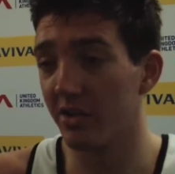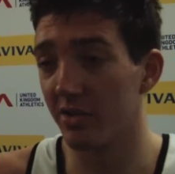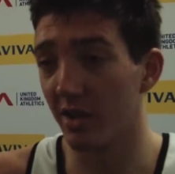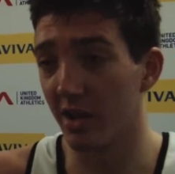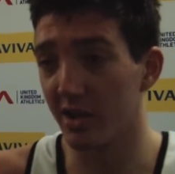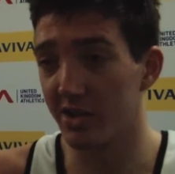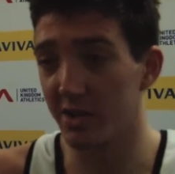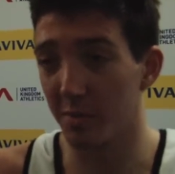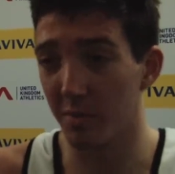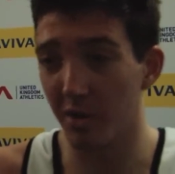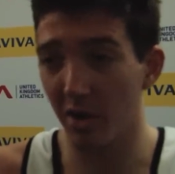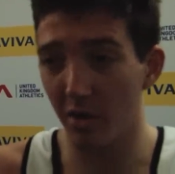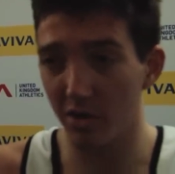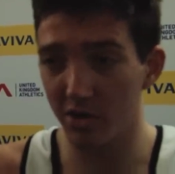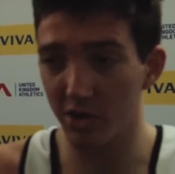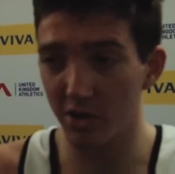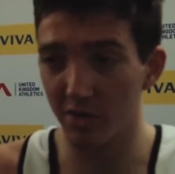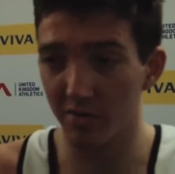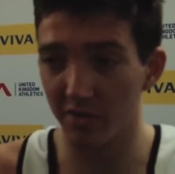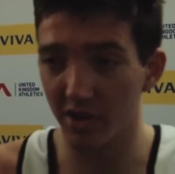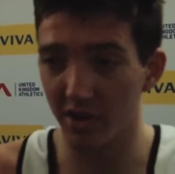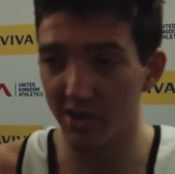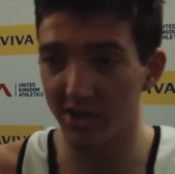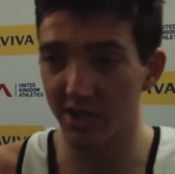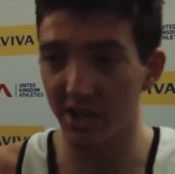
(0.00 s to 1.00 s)
Yeah. St Mary's
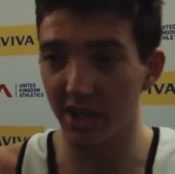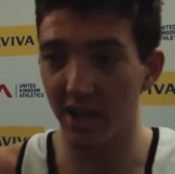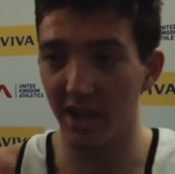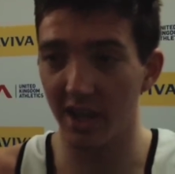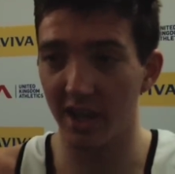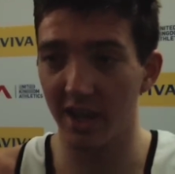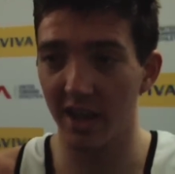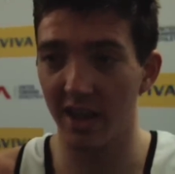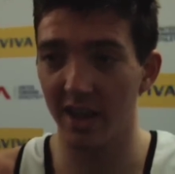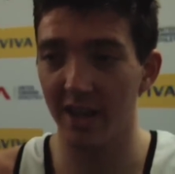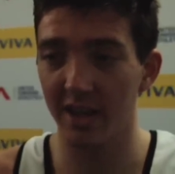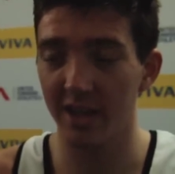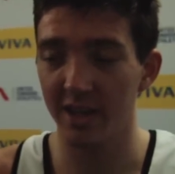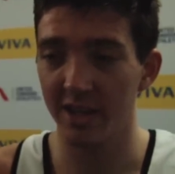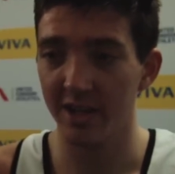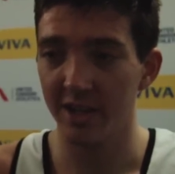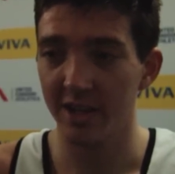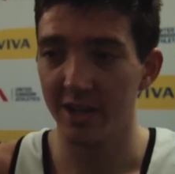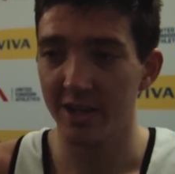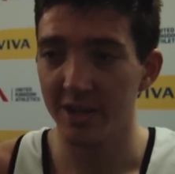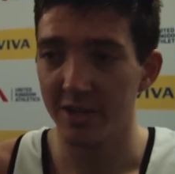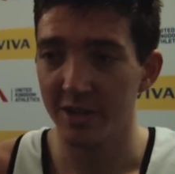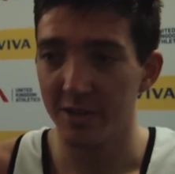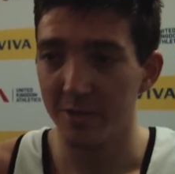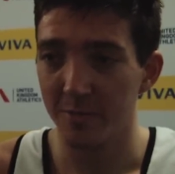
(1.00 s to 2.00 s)
University.
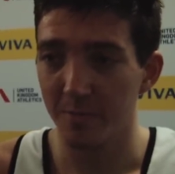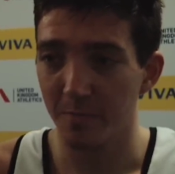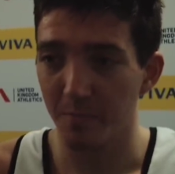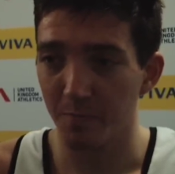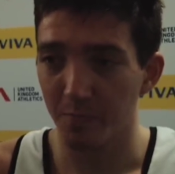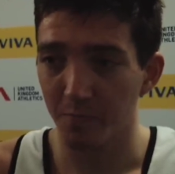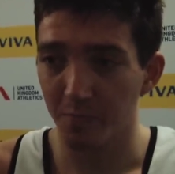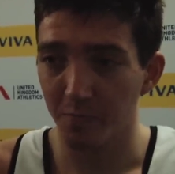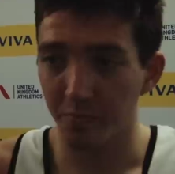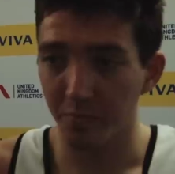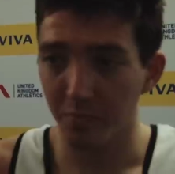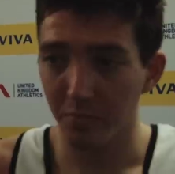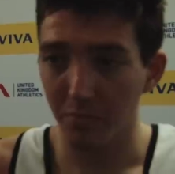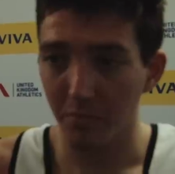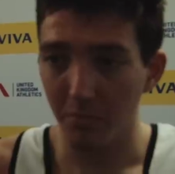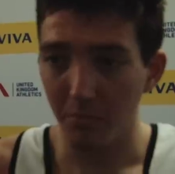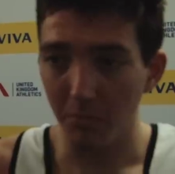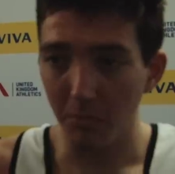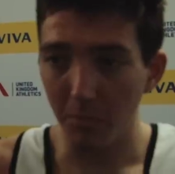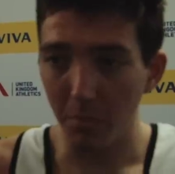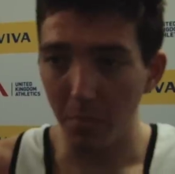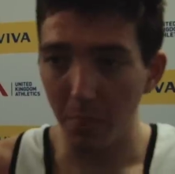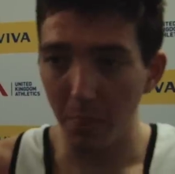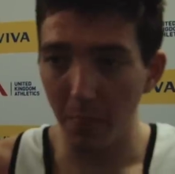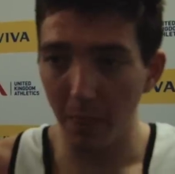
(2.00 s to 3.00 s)
And who is it you're training
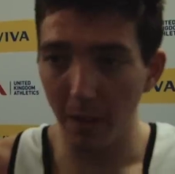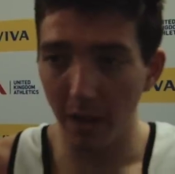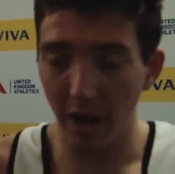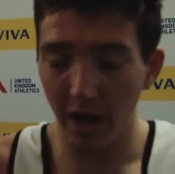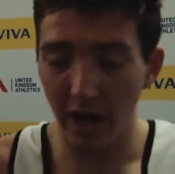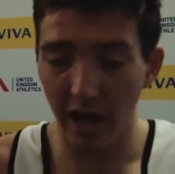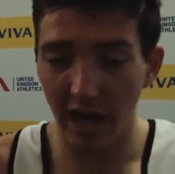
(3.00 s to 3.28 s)
there with?